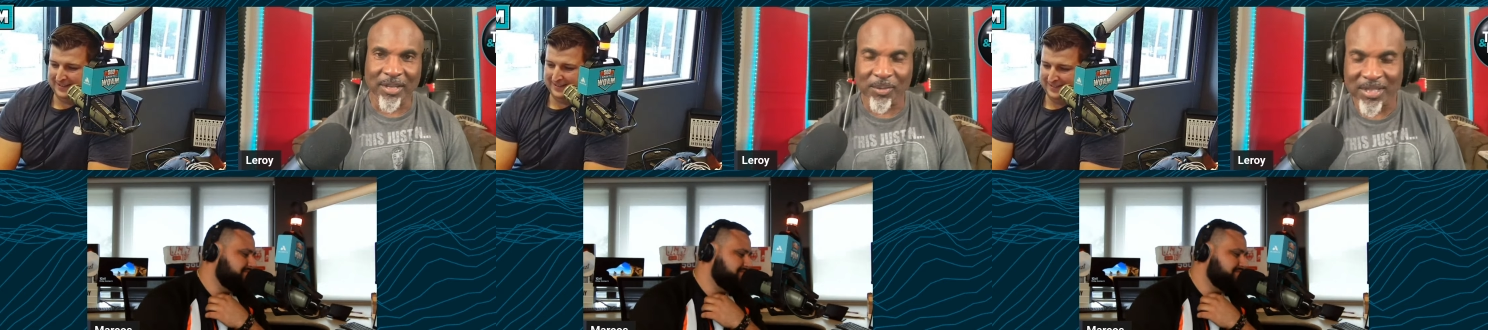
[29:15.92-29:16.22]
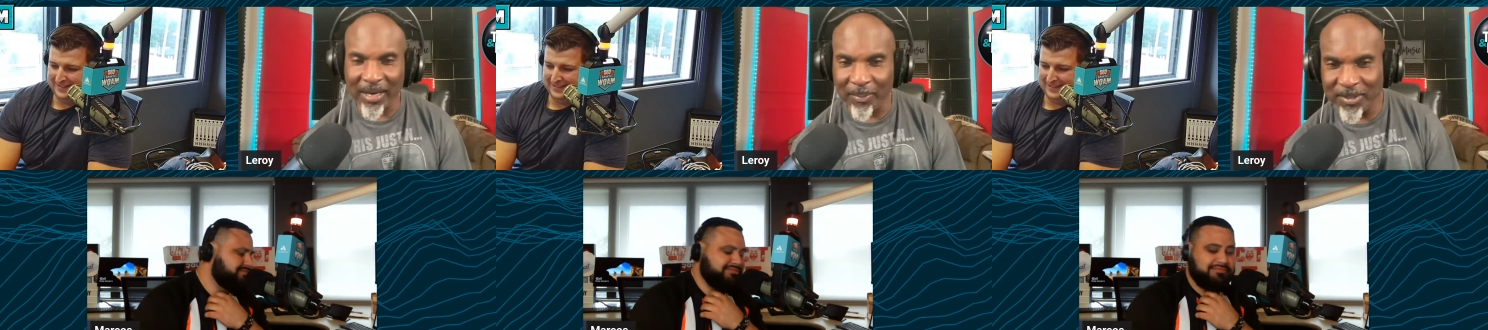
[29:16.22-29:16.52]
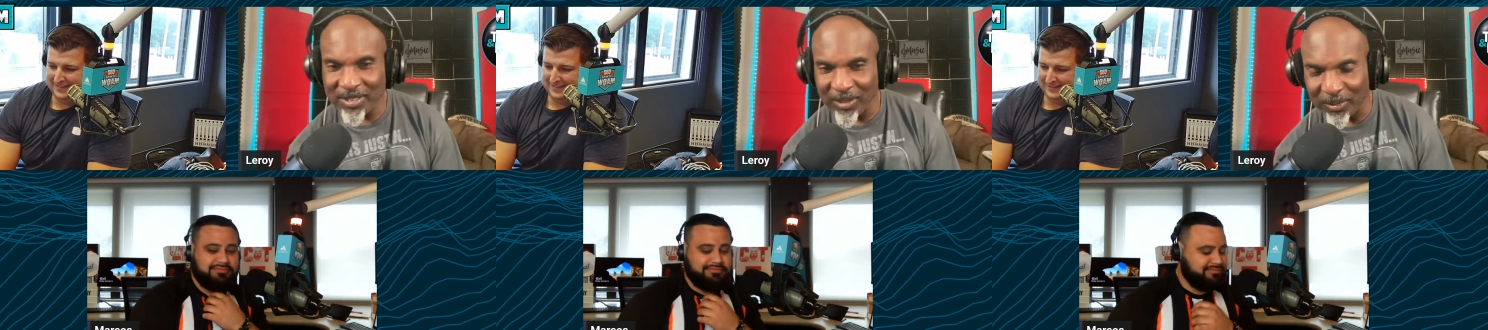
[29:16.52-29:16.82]
Speaker 1: there was an
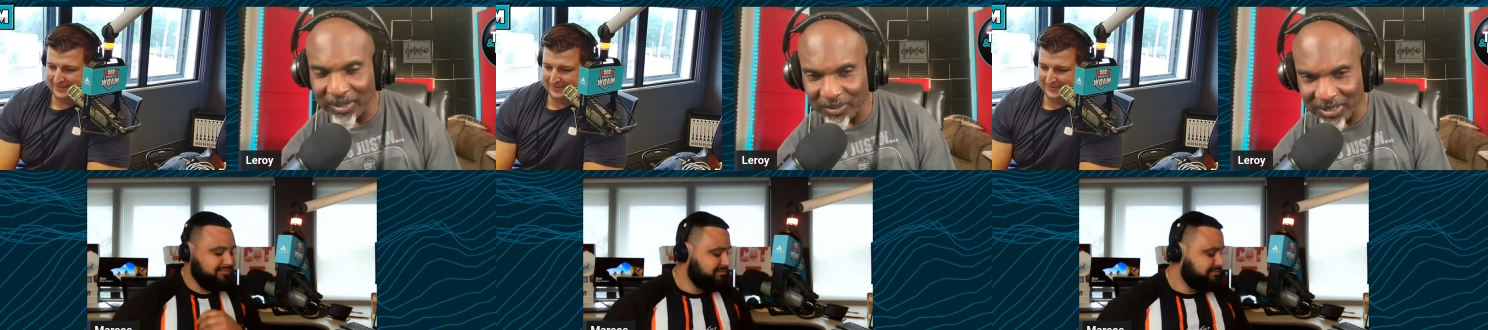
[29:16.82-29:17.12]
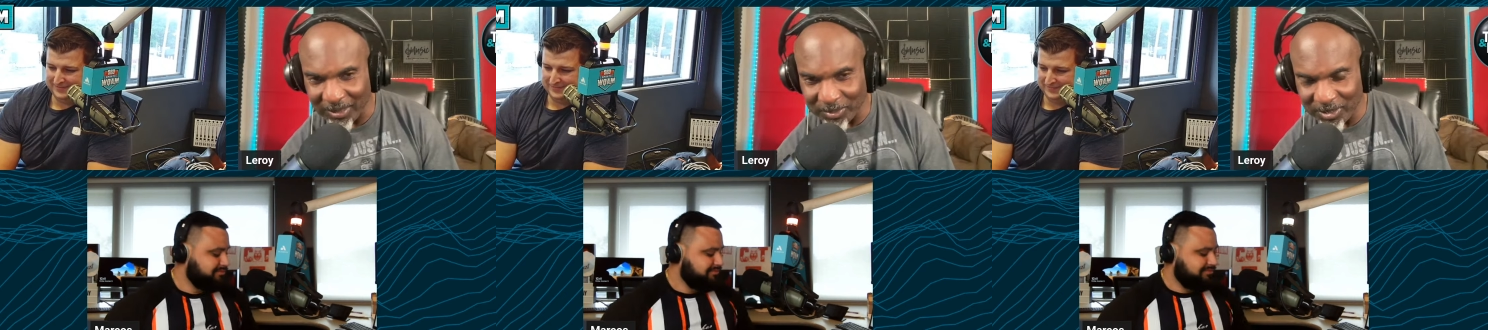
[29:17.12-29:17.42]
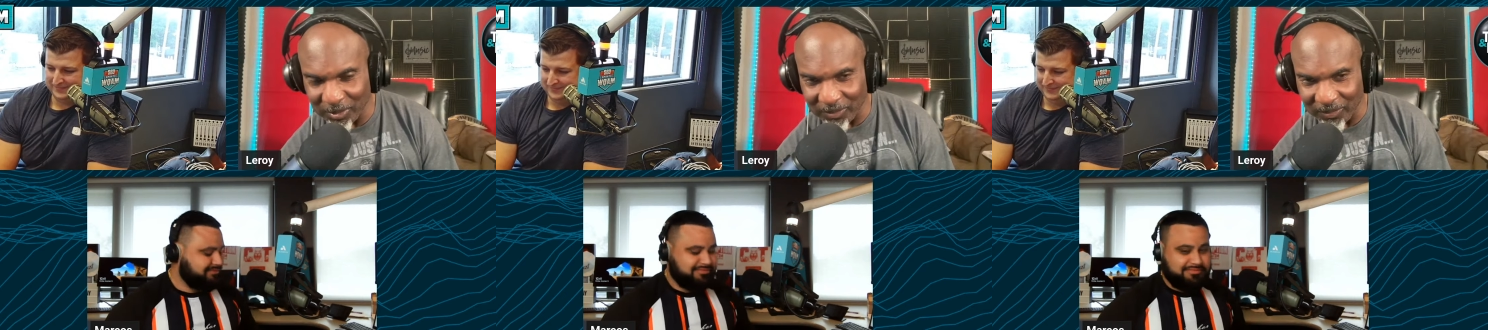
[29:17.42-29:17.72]
episode. There was an
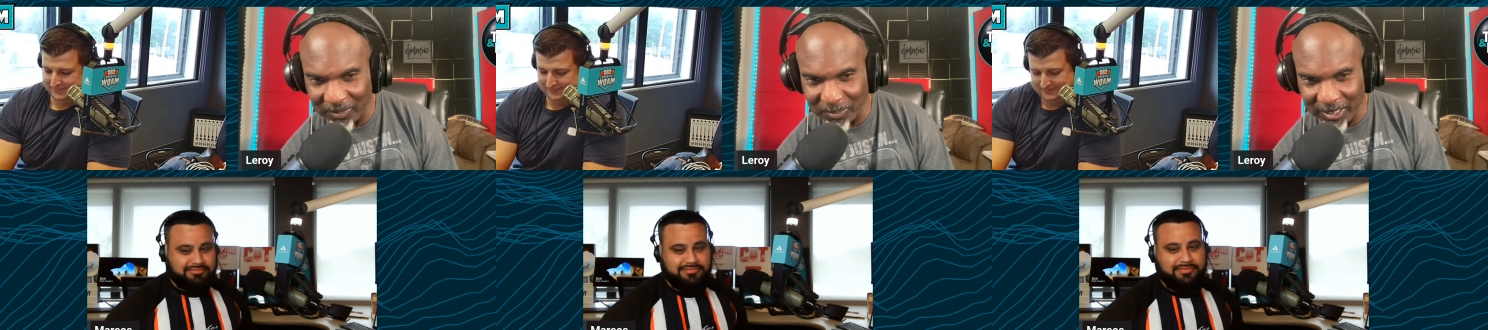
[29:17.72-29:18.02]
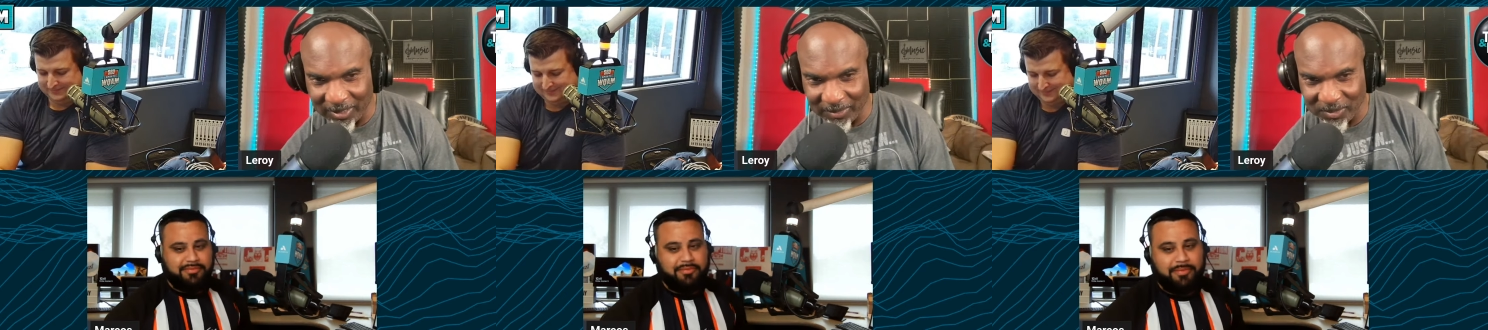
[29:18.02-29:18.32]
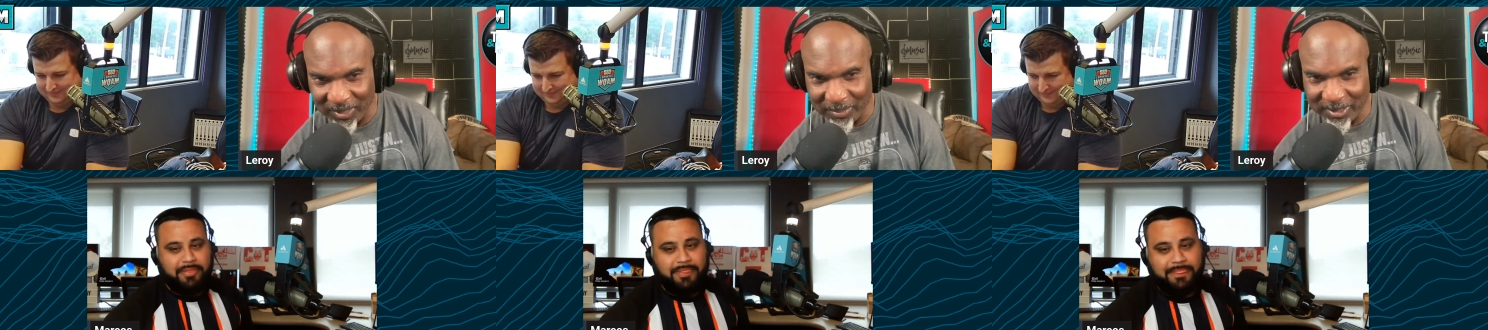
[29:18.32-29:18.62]
episode of Everybody
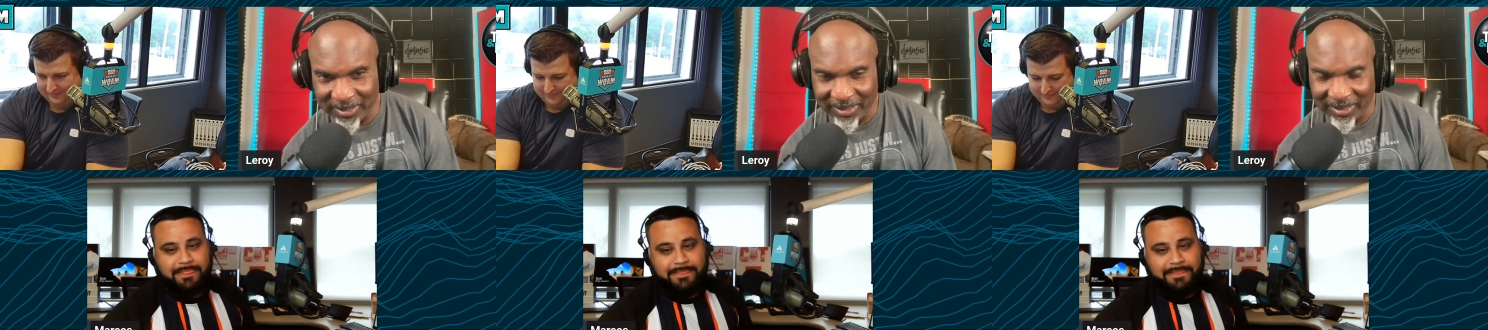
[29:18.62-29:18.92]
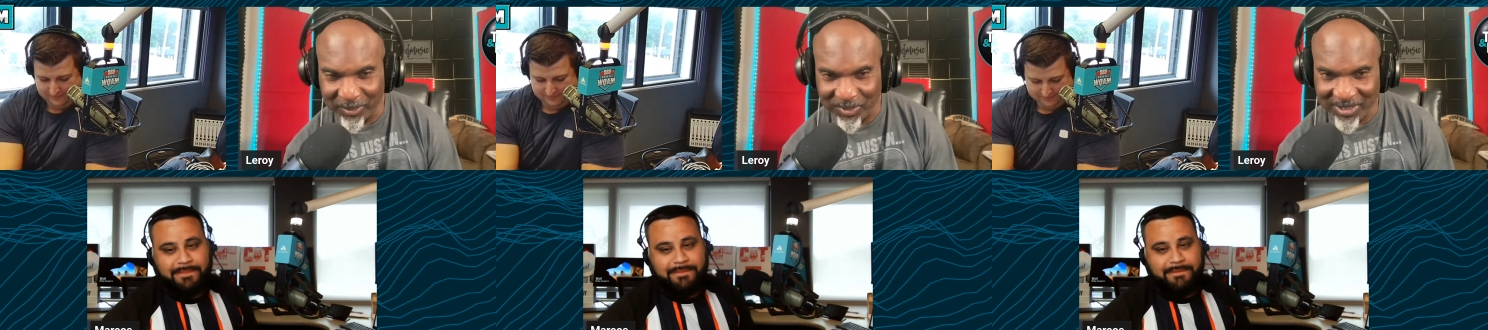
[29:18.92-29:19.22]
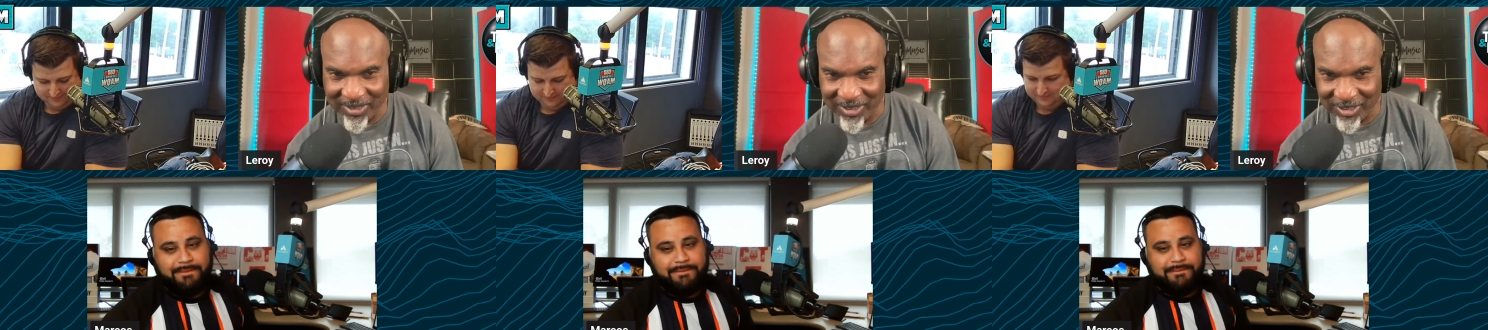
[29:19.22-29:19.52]
Loves Raymond, and they were
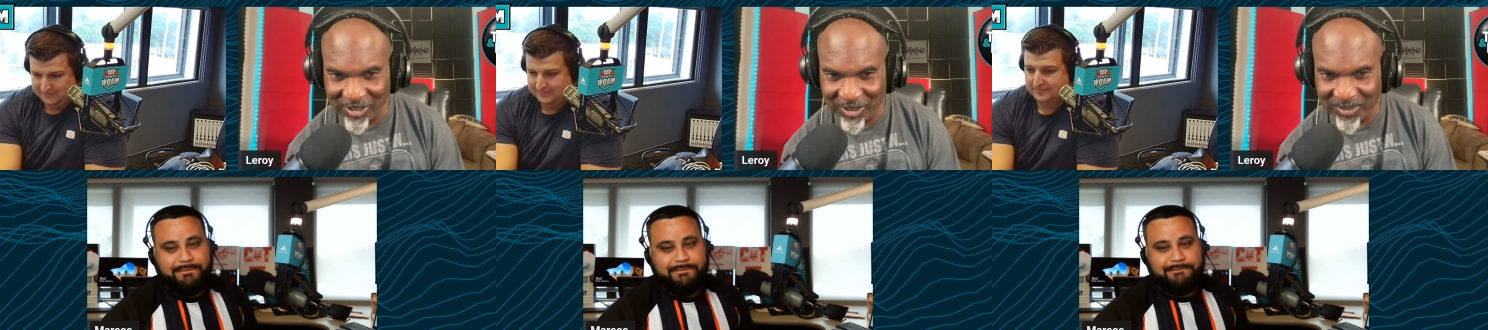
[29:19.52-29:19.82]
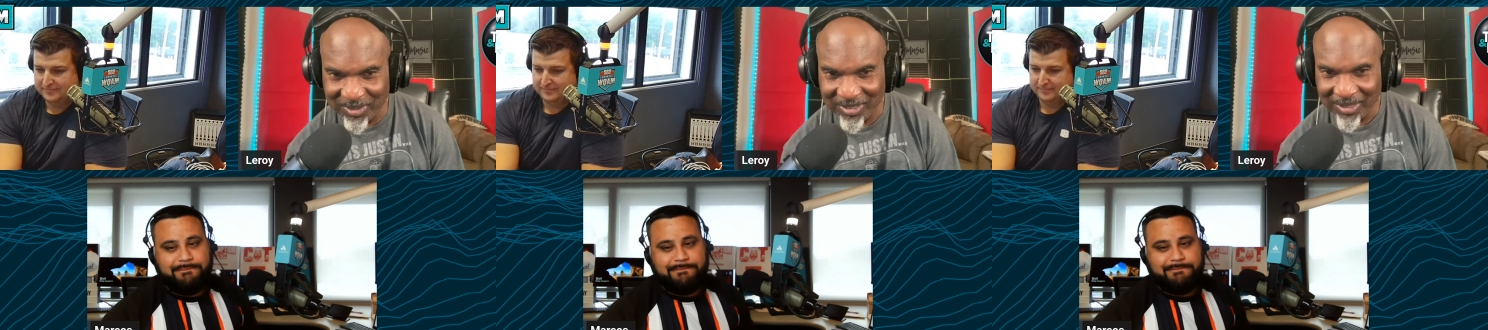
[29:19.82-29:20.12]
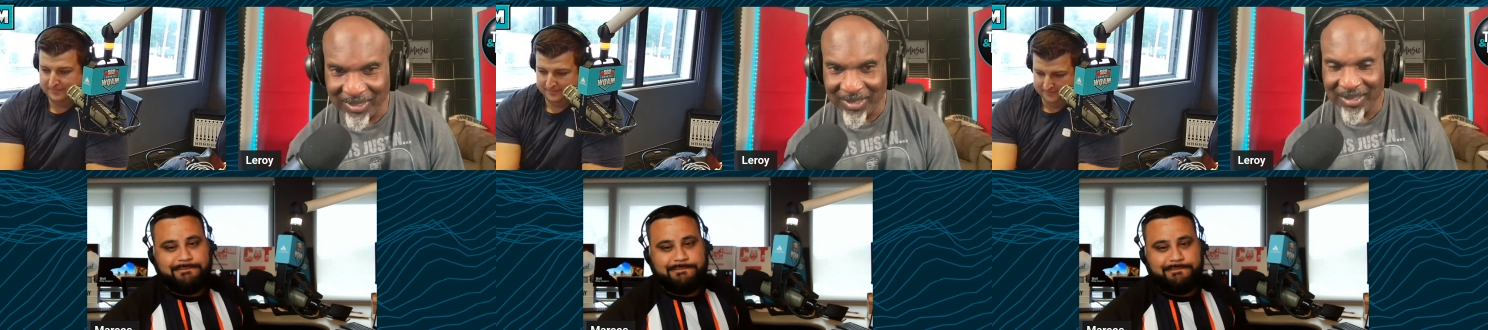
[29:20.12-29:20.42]
sitting in a church,
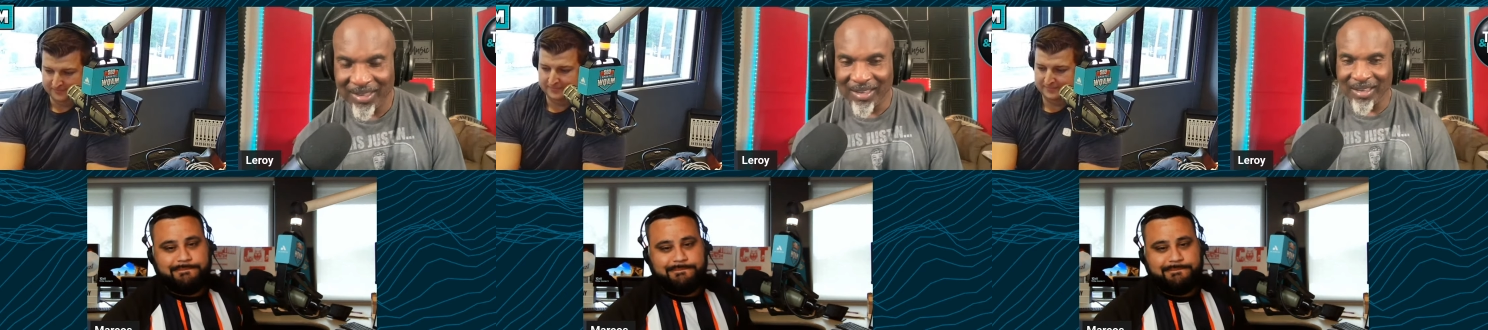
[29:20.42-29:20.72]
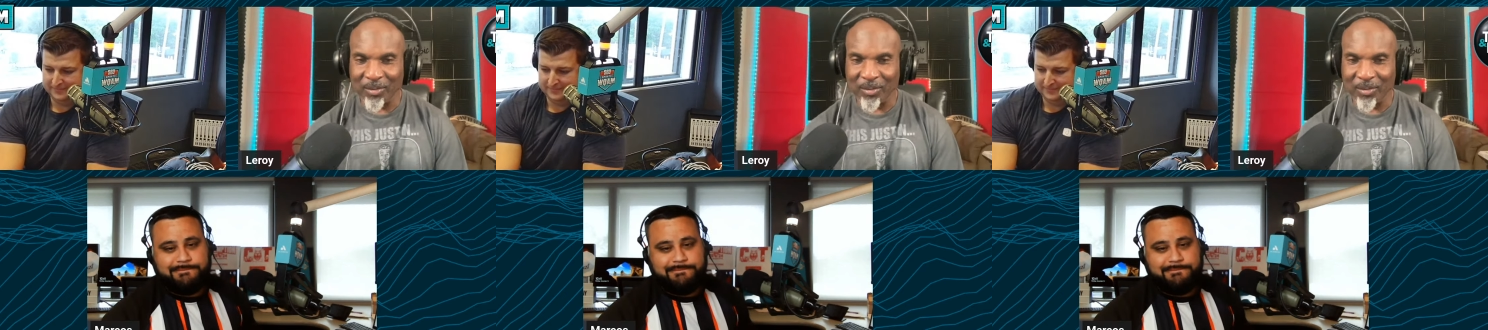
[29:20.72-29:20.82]
Mm-hmm.